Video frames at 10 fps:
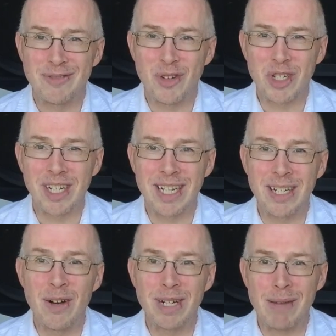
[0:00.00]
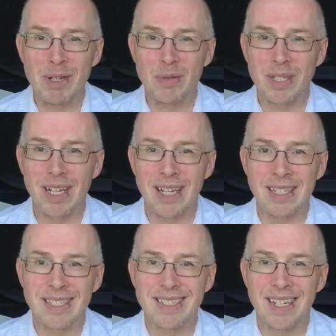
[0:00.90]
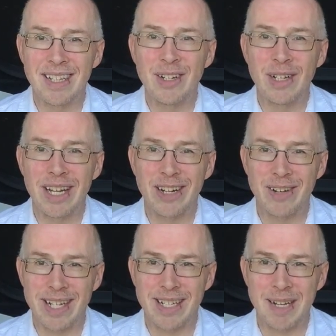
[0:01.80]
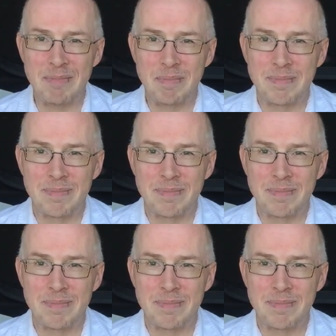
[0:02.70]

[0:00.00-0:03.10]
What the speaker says: Fortunately, no damage was done, and they all had a great time.